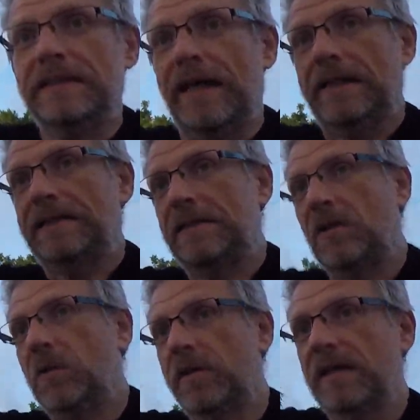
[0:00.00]
Yeah,
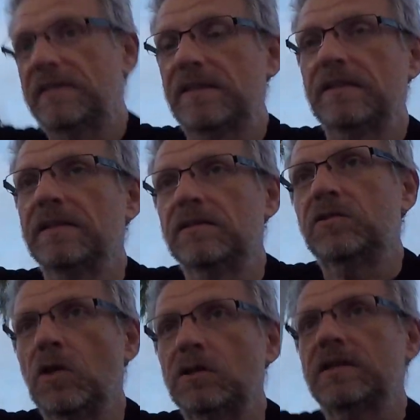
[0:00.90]
so that's the
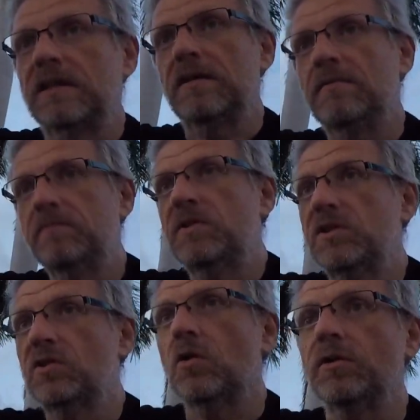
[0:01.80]
Dr.
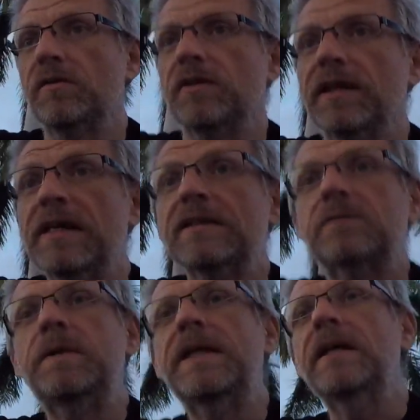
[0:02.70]
Story thing.
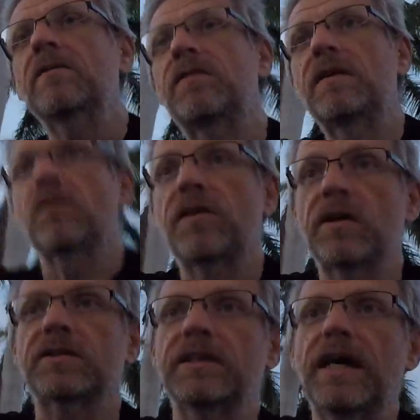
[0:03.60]
Speaking of
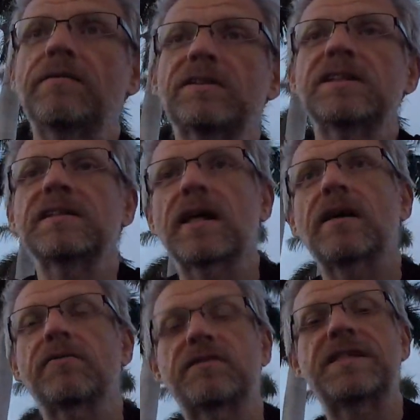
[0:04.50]
levothyroxine, ever since
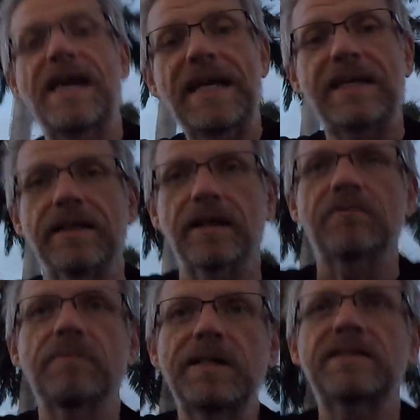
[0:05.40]
I've taken it,
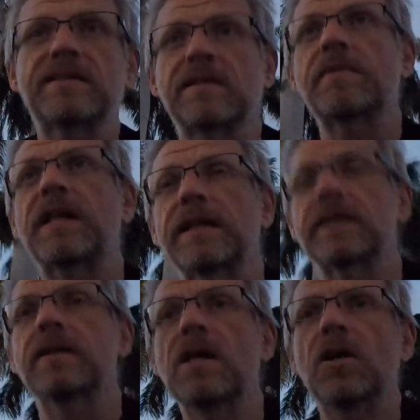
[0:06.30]
I've made something
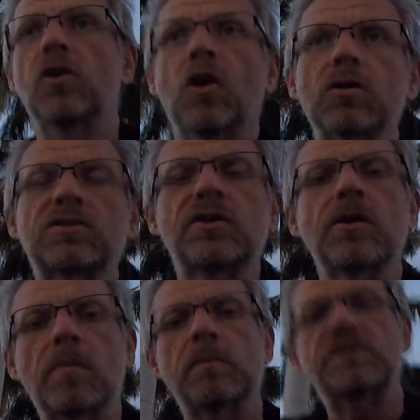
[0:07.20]
like a
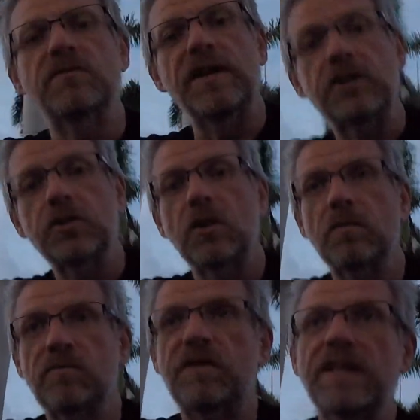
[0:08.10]
long-term
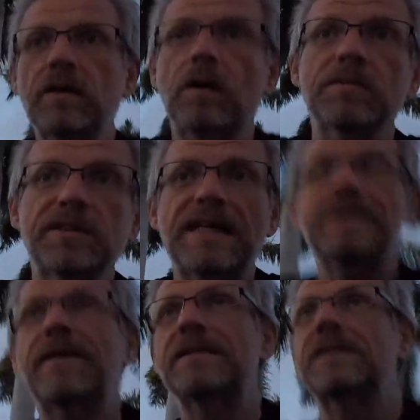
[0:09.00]
observational video. I must
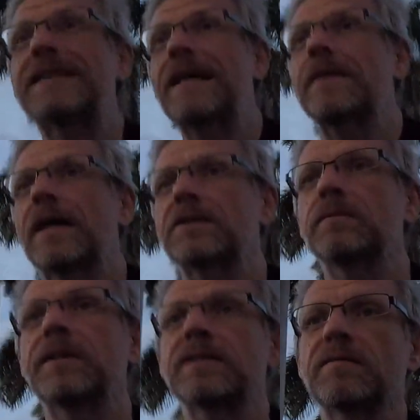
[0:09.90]
edit that together
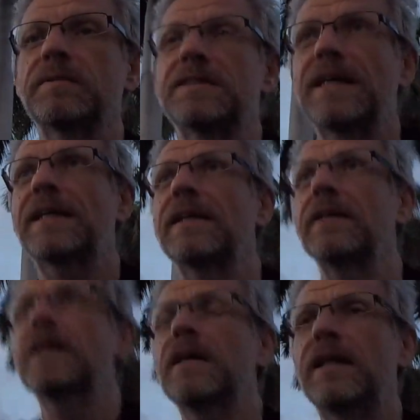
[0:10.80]
actually, because I've been
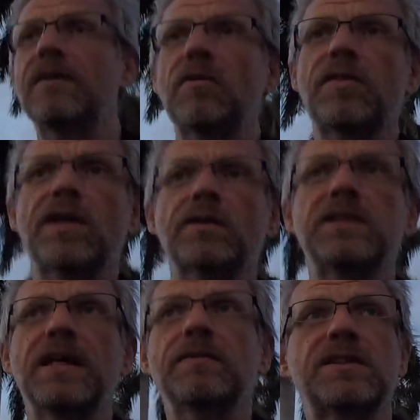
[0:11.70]
taking
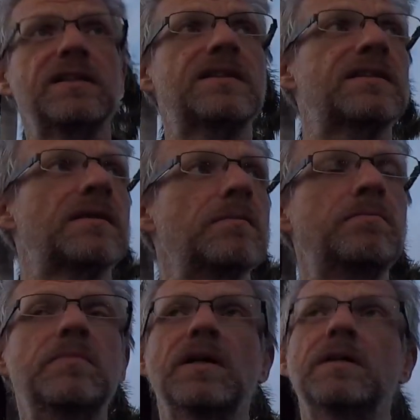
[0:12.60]
levothyroxine ever since
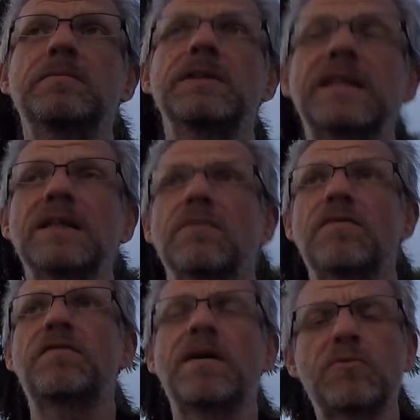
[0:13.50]
the beginning of
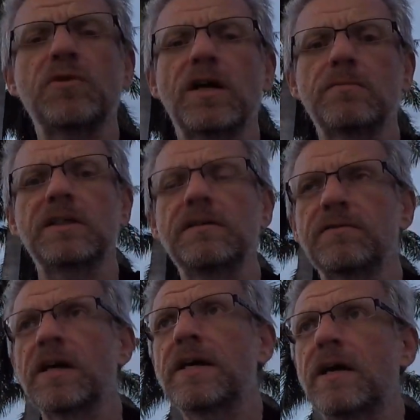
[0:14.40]
February, I
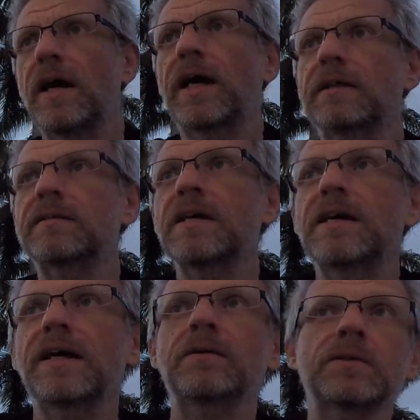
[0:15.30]
believe. And
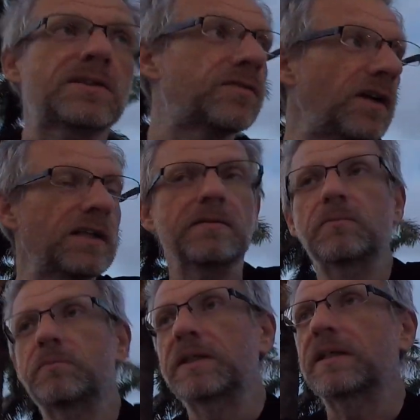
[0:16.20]
it was funny
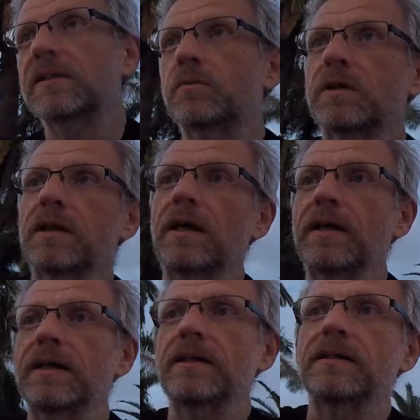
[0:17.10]
because when
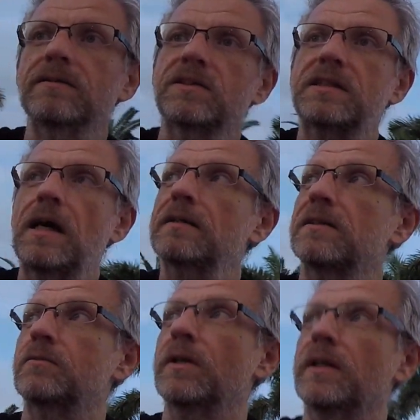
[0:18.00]
I
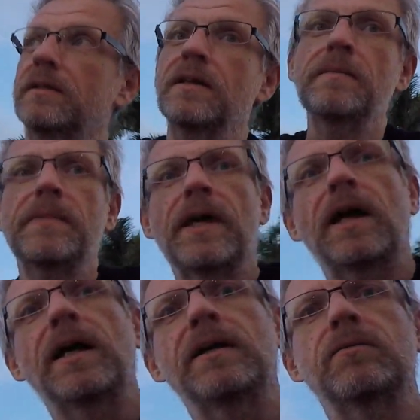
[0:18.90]
started with it,
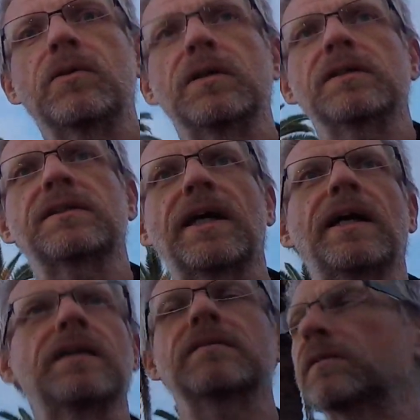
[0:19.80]
I
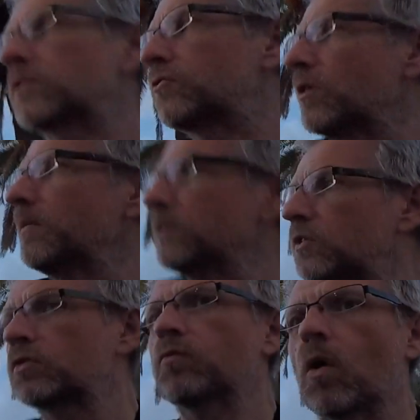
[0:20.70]
had an extremely
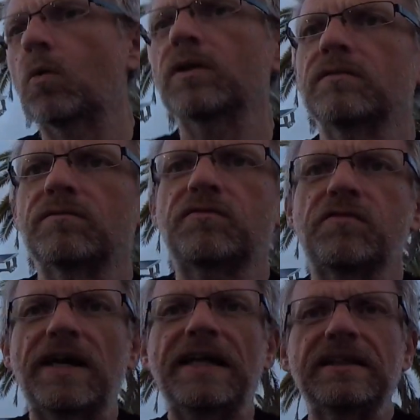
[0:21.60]
swollen
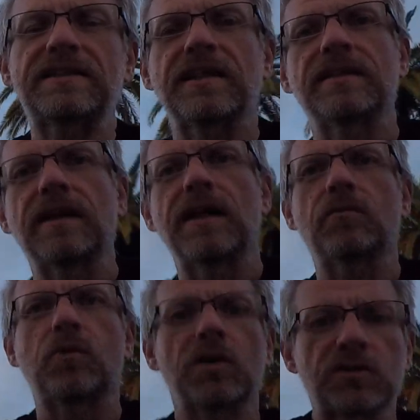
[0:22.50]
face and I
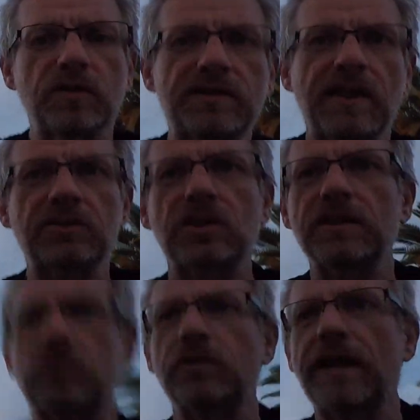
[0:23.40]
had water retention
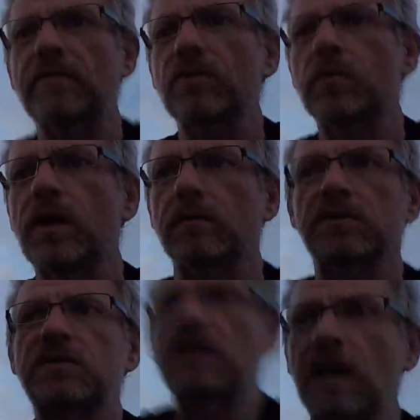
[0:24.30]
literally everywhere. I
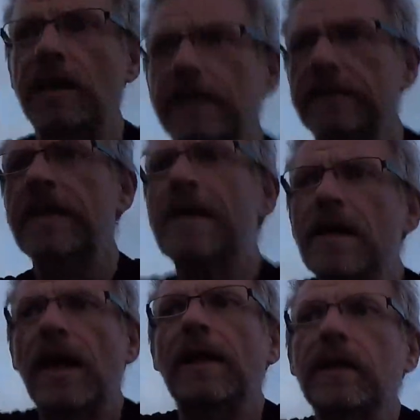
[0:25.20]
was tired,
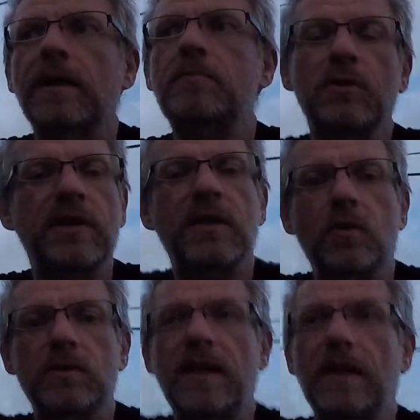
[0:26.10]
and I put that
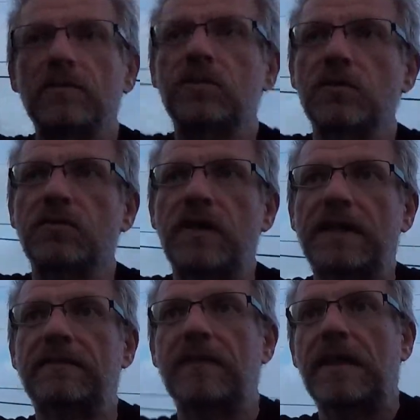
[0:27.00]
all down to the
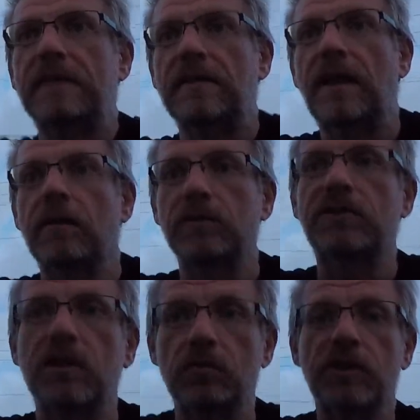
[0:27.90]
fact that I was
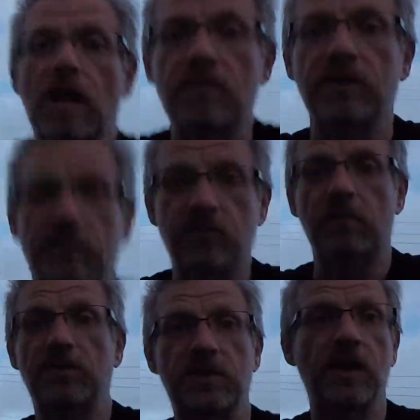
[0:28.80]
still recovering
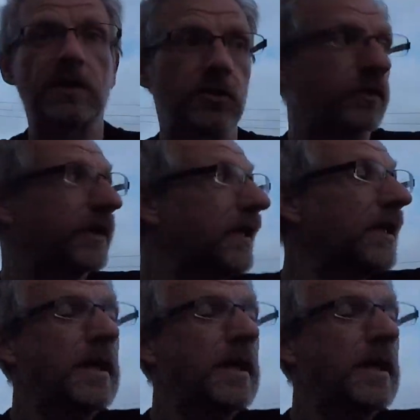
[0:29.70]
from surgery.